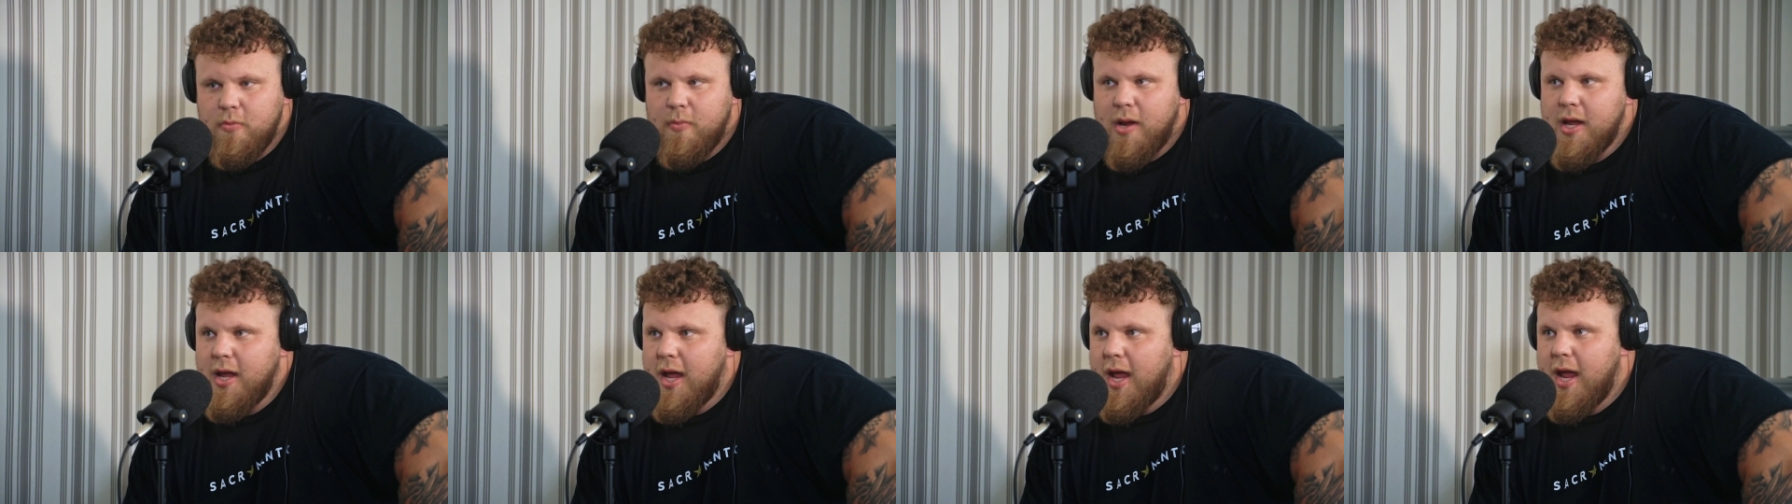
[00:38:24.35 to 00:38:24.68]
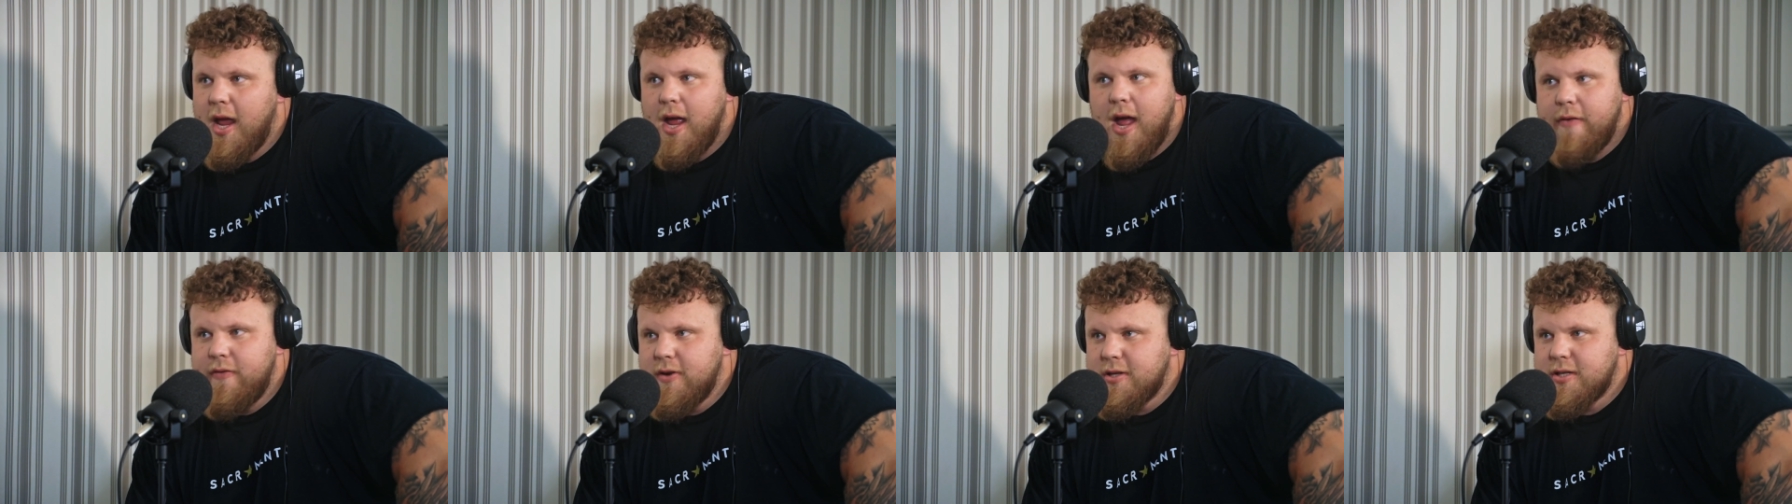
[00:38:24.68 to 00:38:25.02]
might
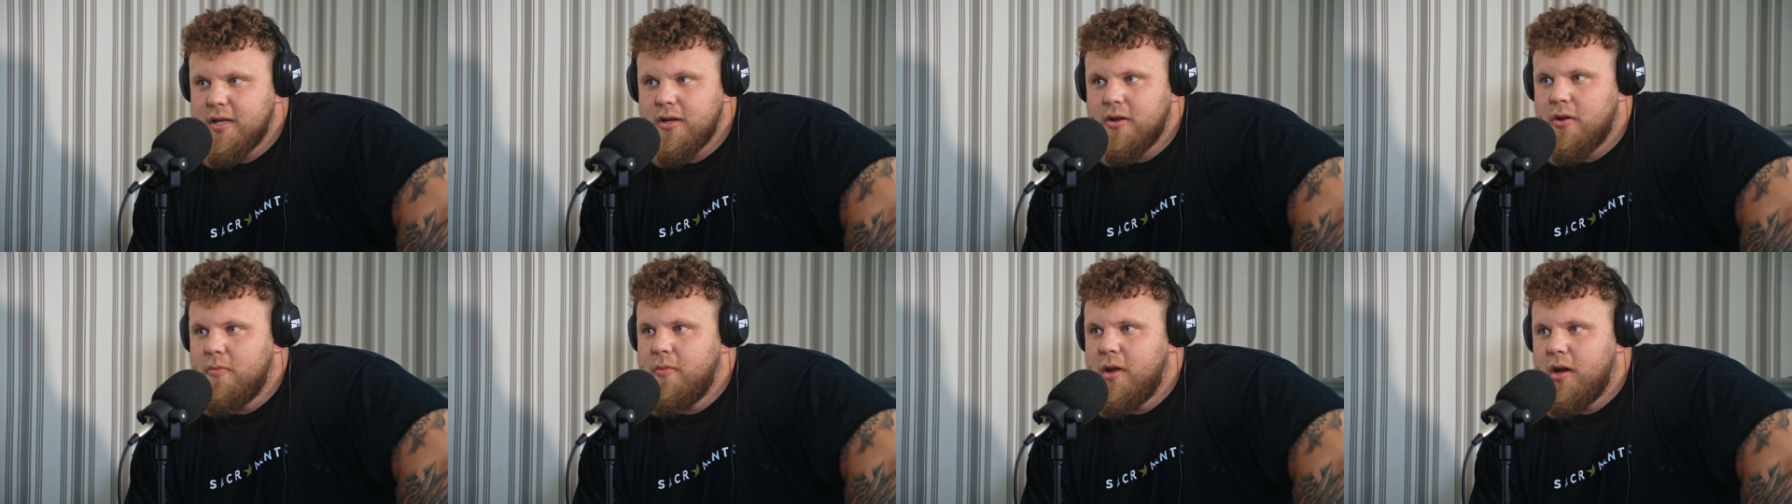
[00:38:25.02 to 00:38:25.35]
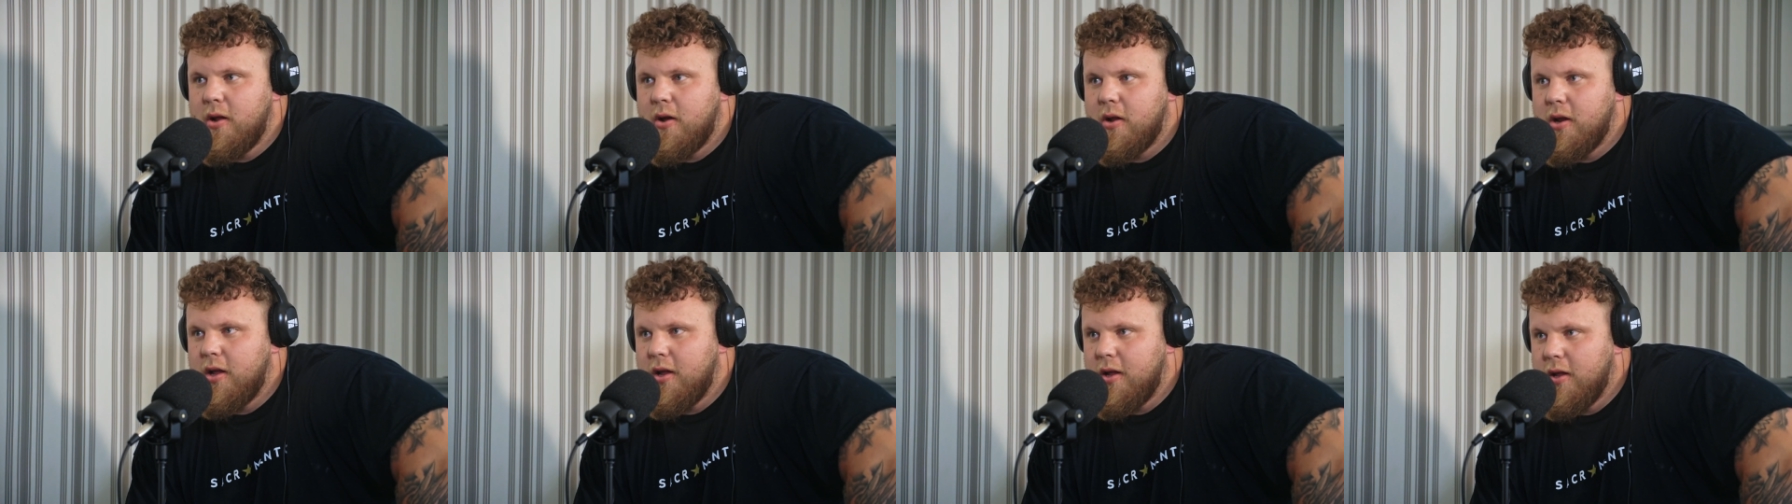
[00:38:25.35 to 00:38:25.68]
hate every single
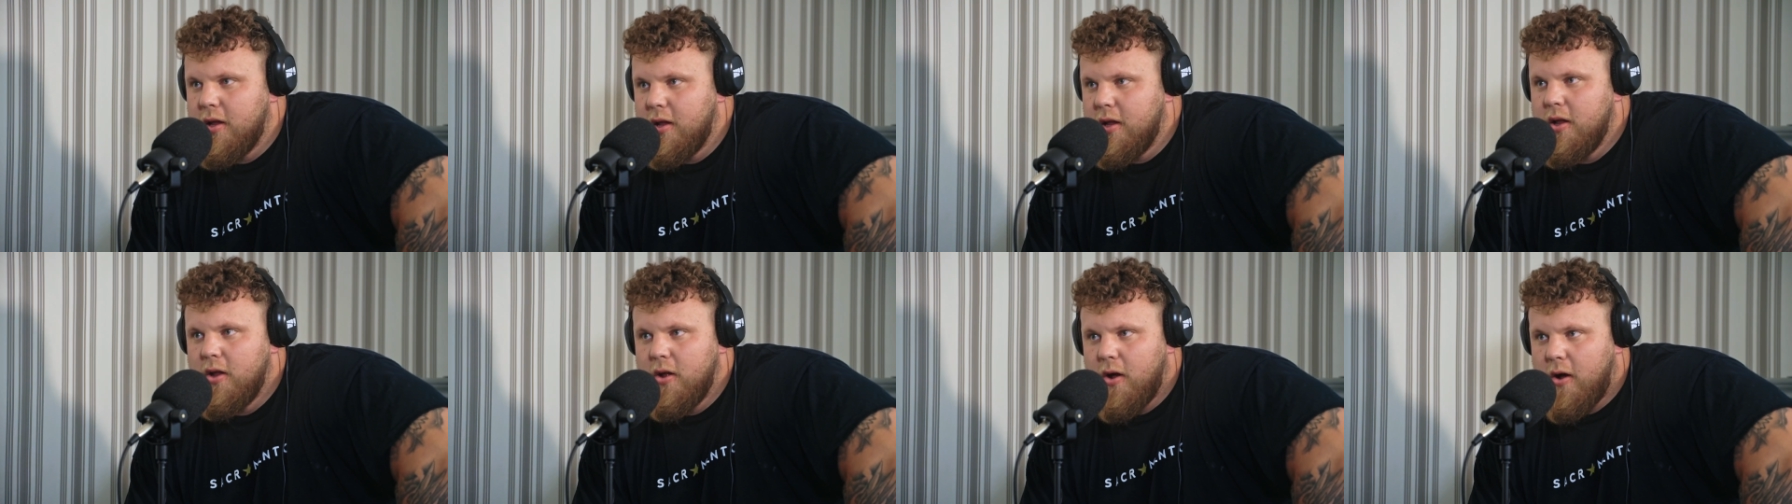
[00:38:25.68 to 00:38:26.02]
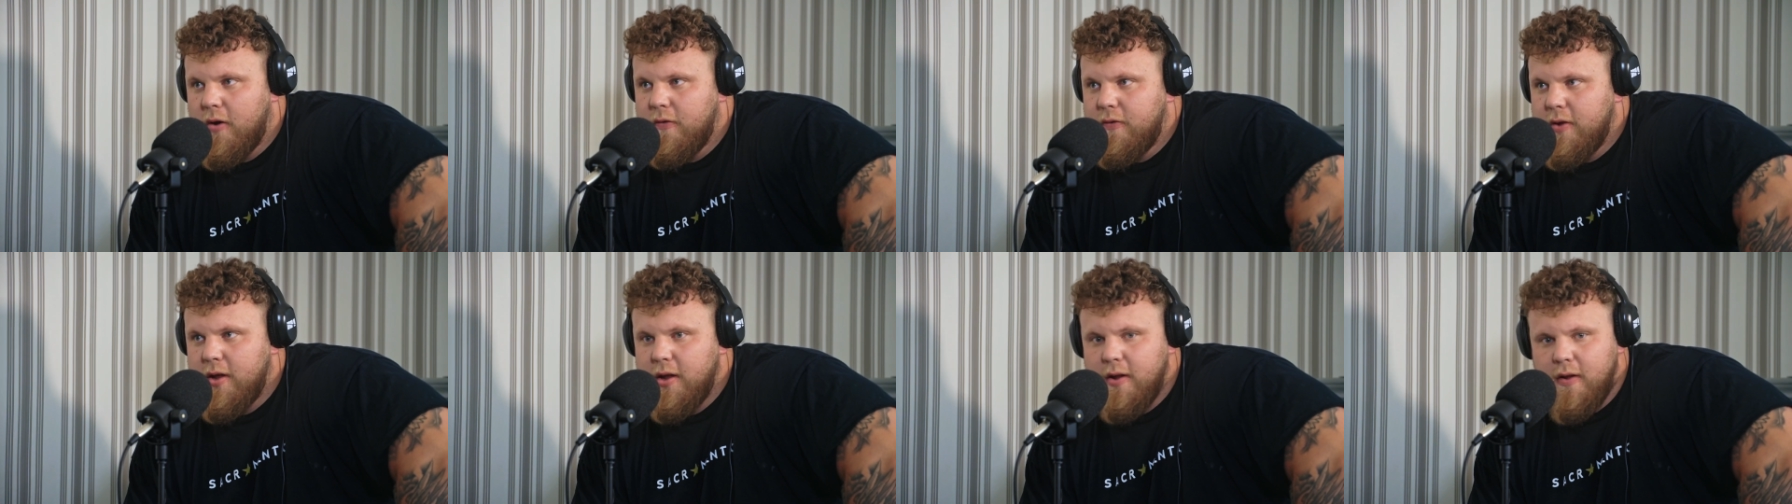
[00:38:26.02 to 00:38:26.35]
minute
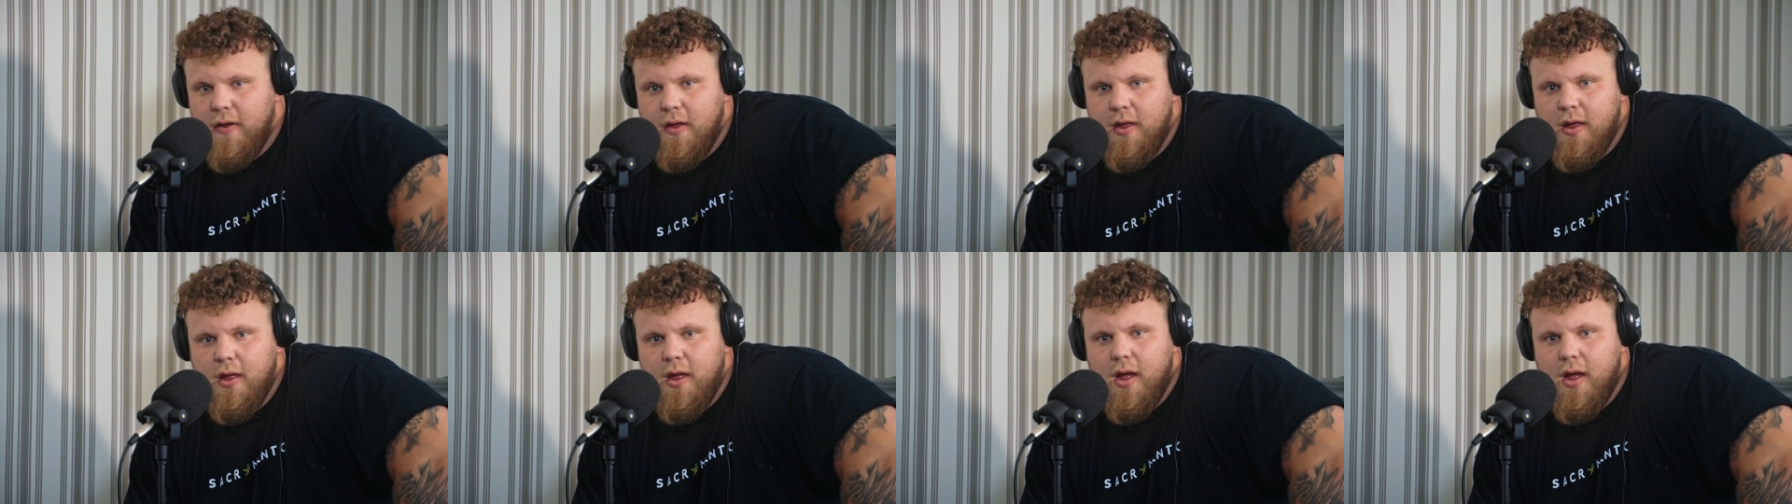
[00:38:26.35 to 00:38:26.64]
of it.